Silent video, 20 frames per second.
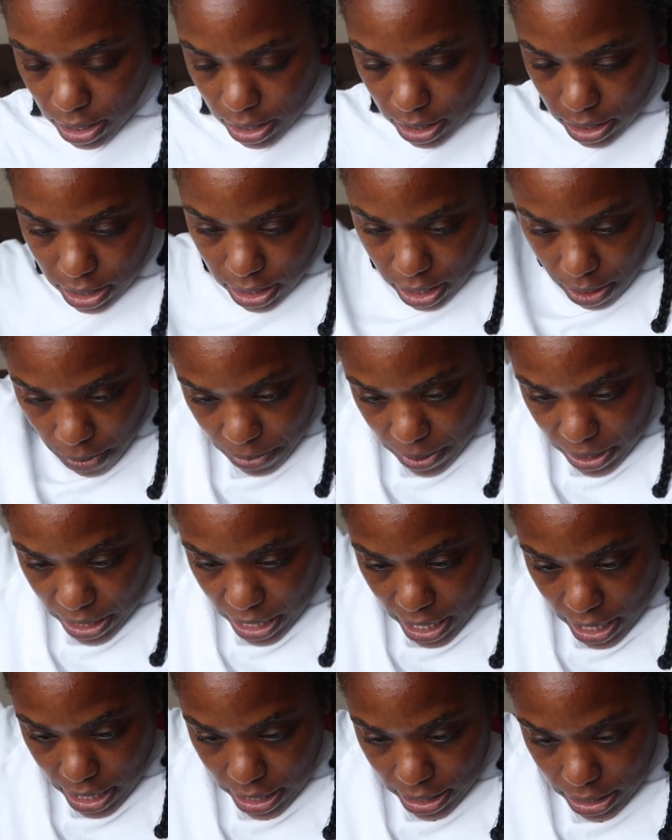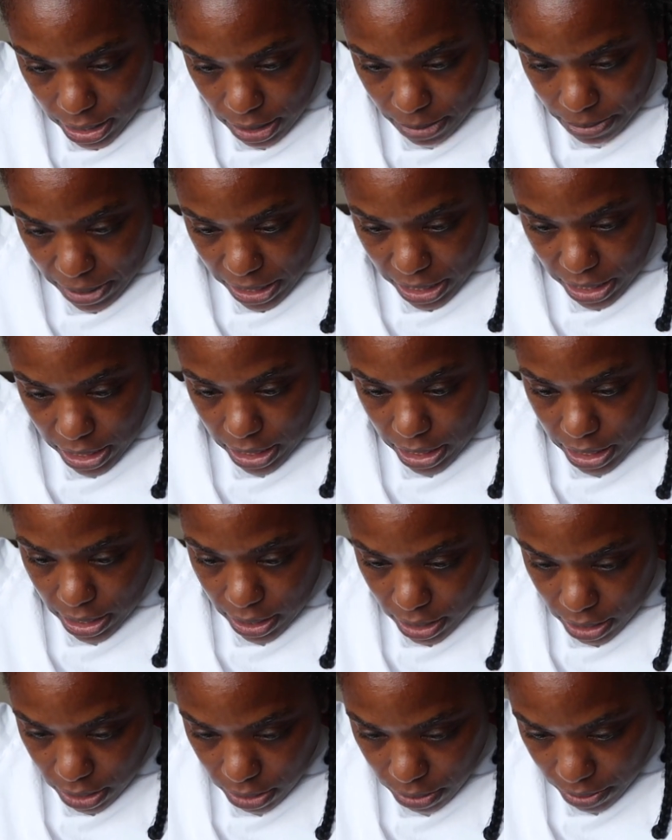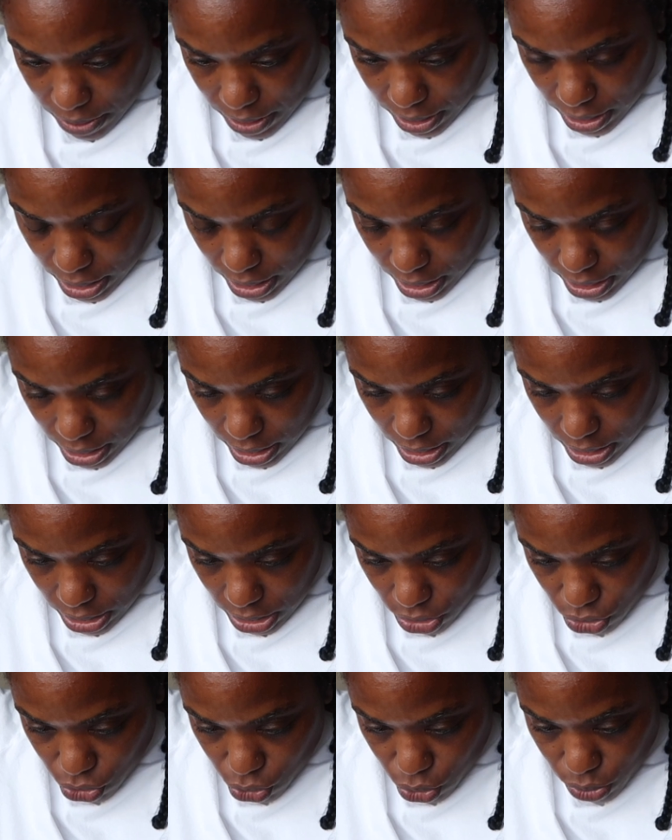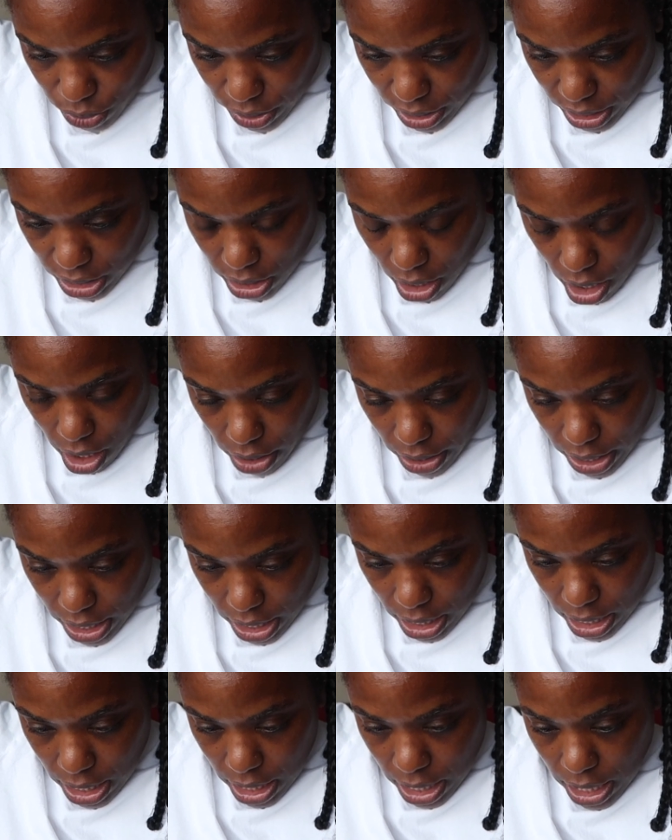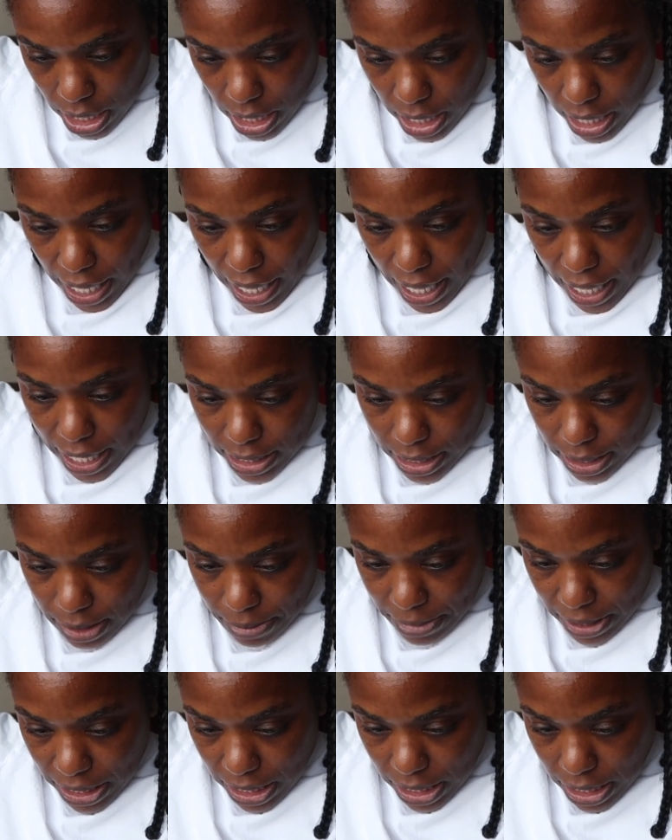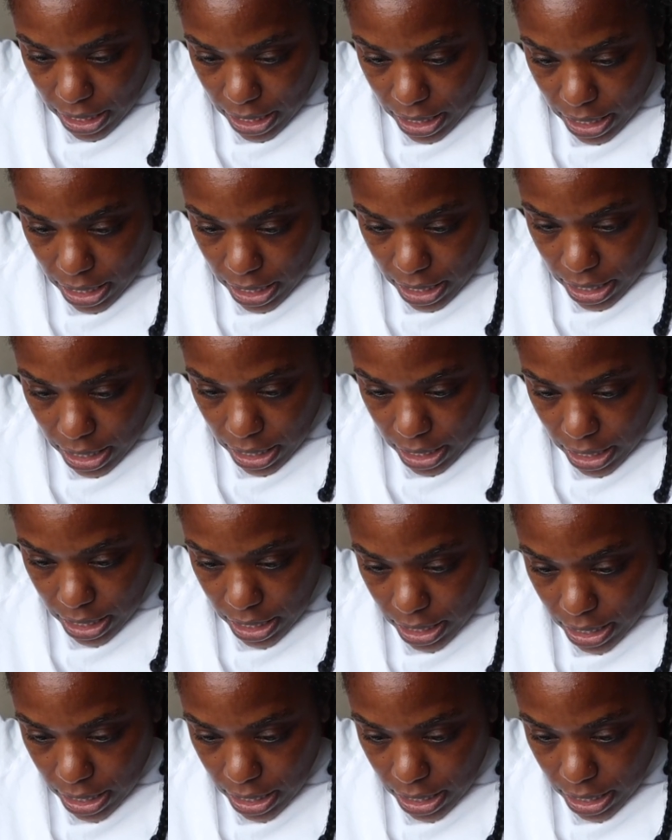Someone asked me, who is this? Truly Tara asked me